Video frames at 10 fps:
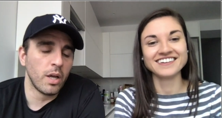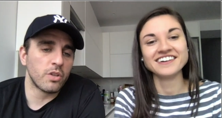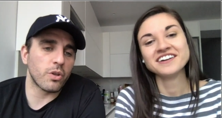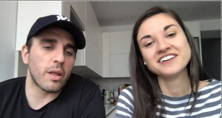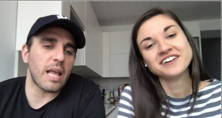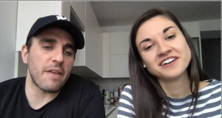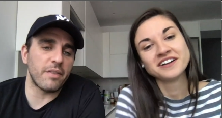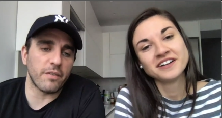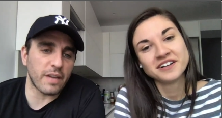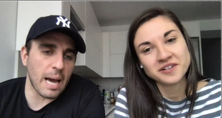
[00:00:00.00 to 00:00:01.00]
Speaker 1: so that they have
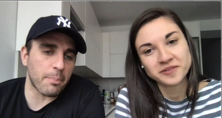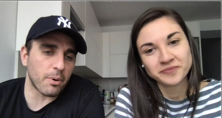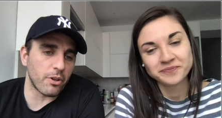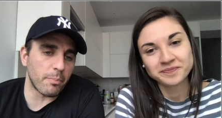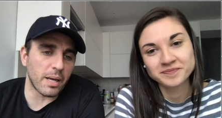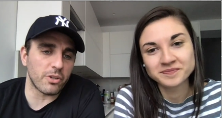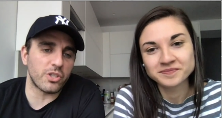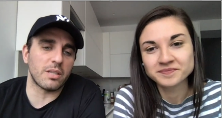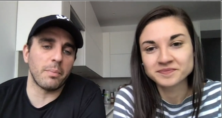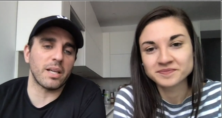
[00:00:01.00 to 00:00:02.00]
enough capital on their balance sheet to
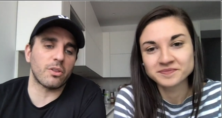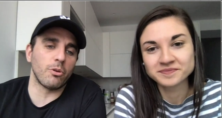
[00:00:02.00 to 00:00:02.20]
make it through